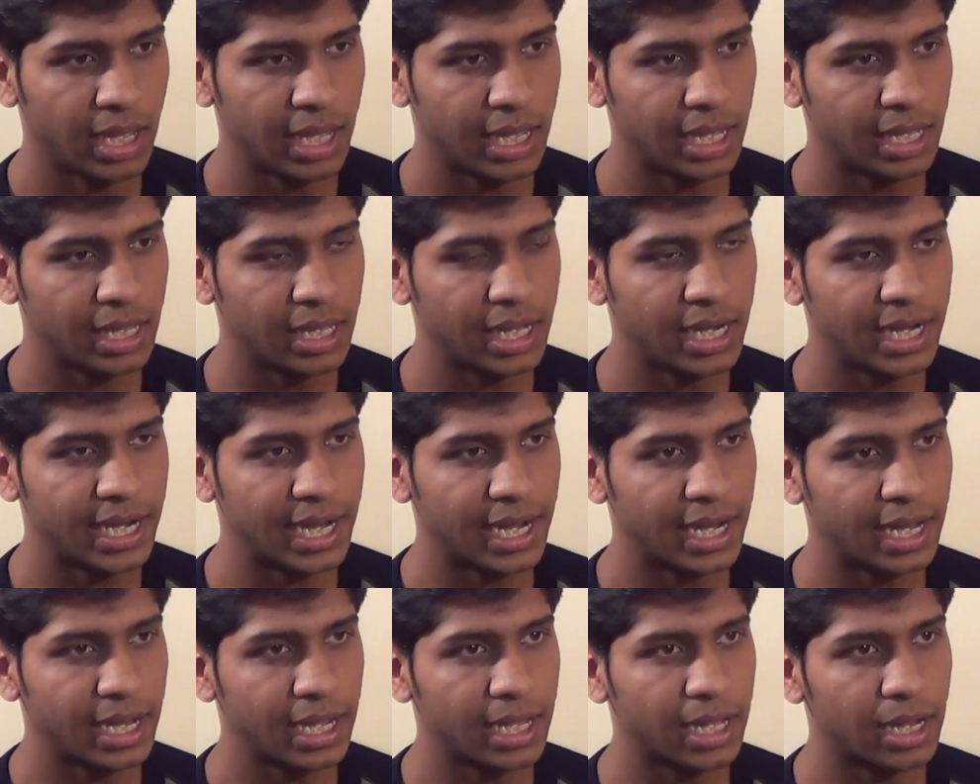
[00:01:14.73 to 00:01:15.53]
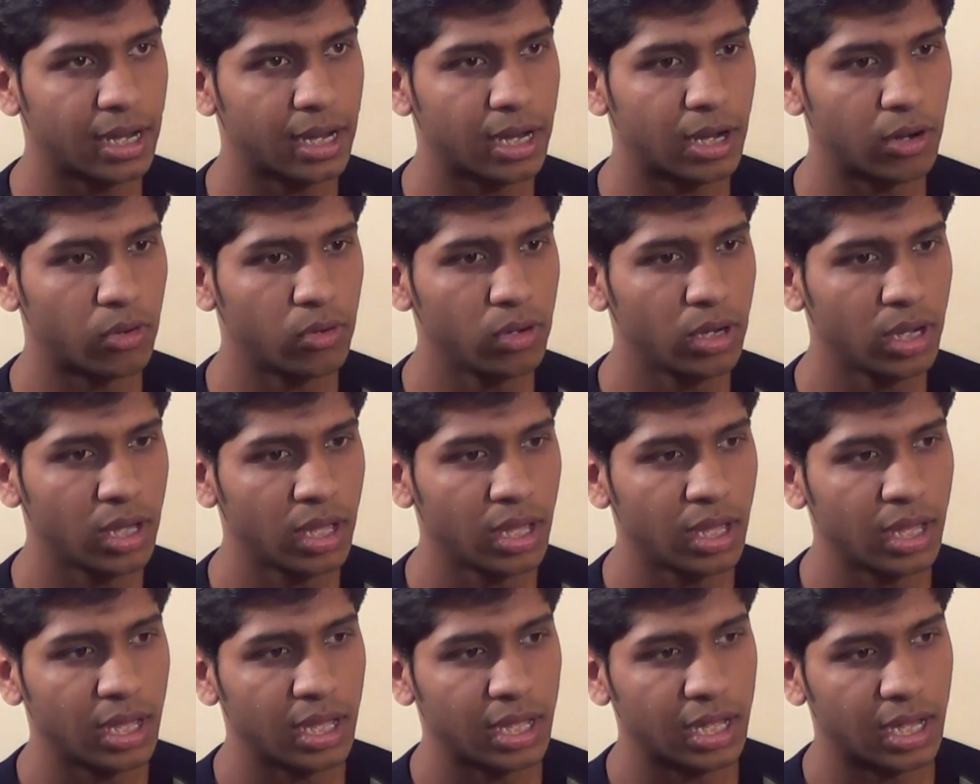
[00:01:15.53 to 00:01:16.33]
In the technical round,
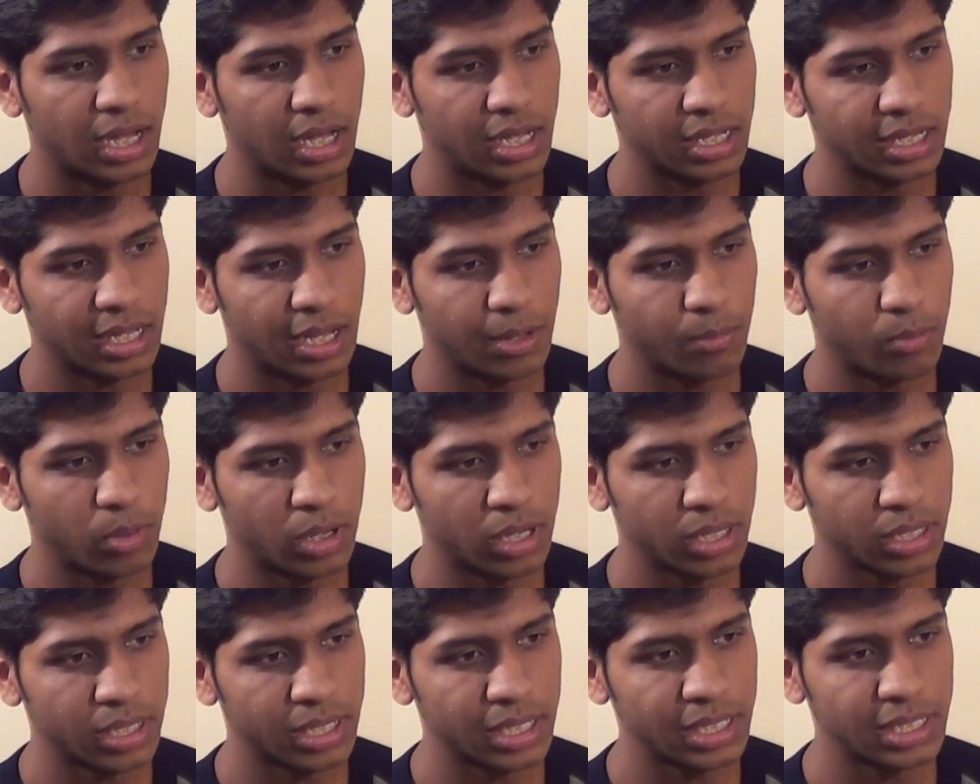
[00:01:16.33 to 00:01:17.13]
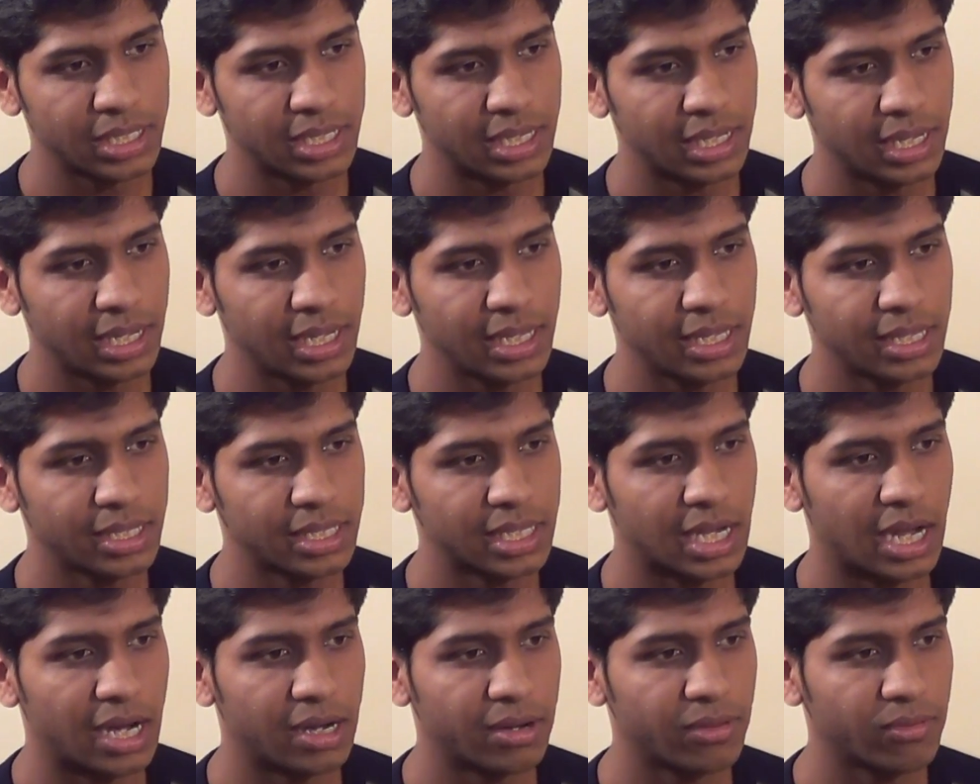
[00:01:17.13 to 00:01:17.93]
a person generally
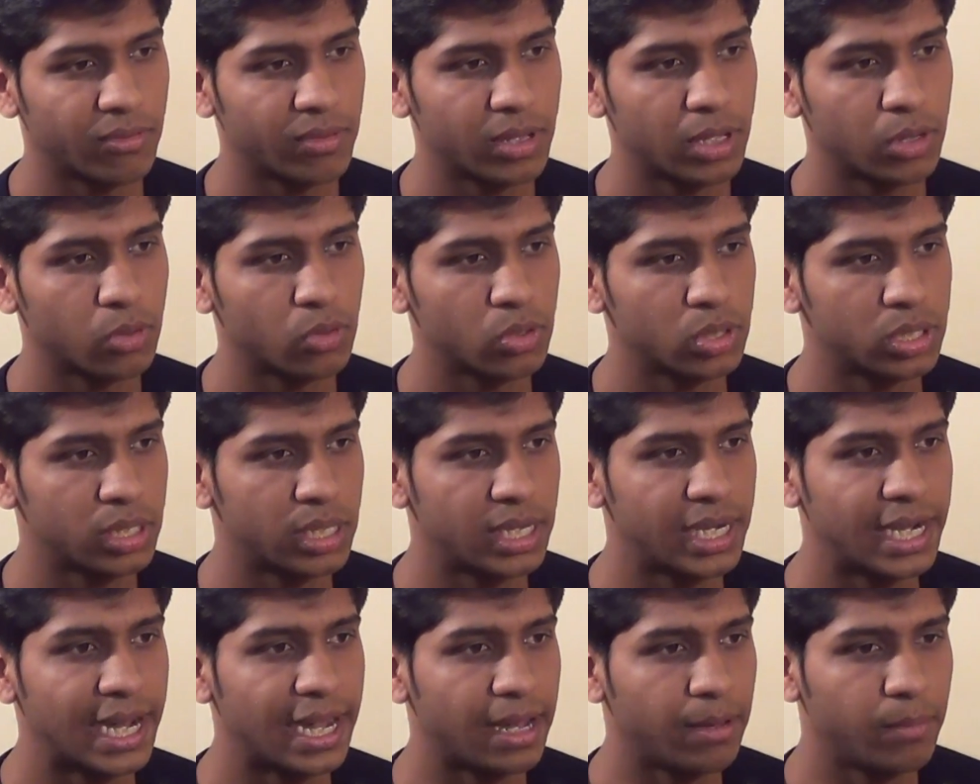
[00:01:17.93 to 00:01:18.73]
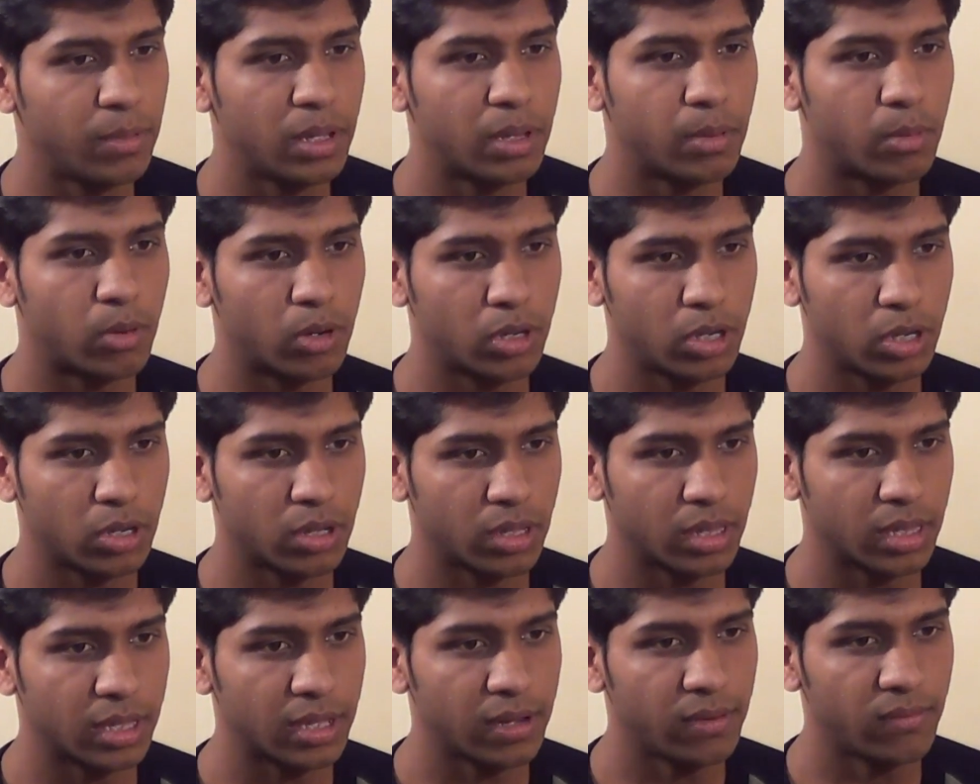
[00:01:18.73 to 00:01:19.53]
starts with a question: "Tell me about
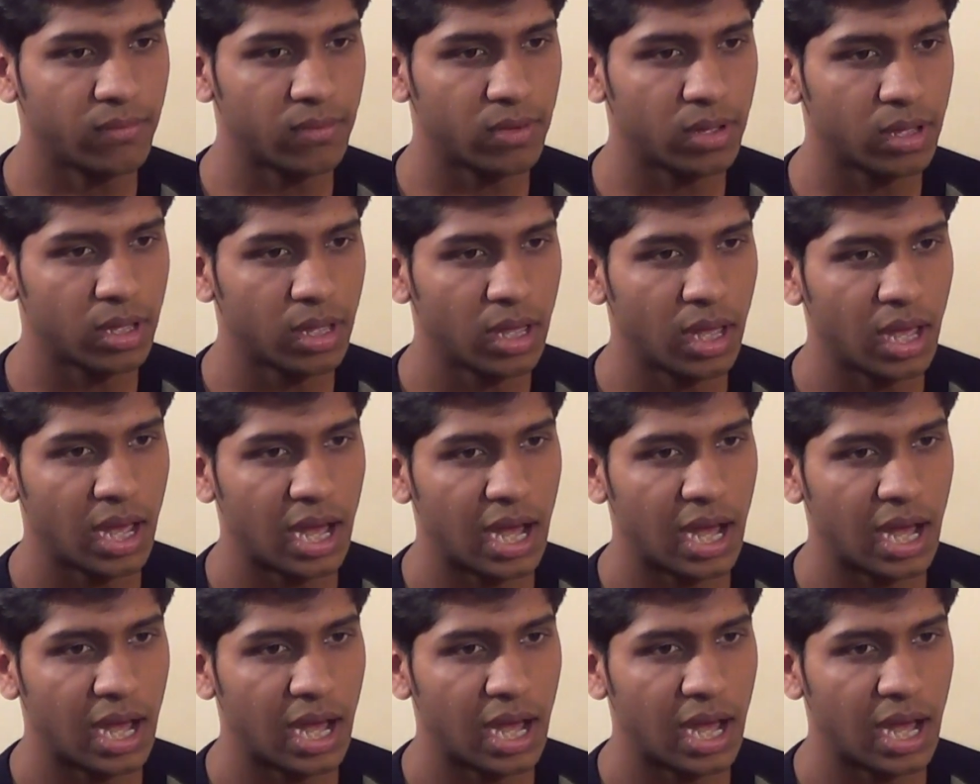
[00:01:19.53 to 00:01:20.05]
yourself."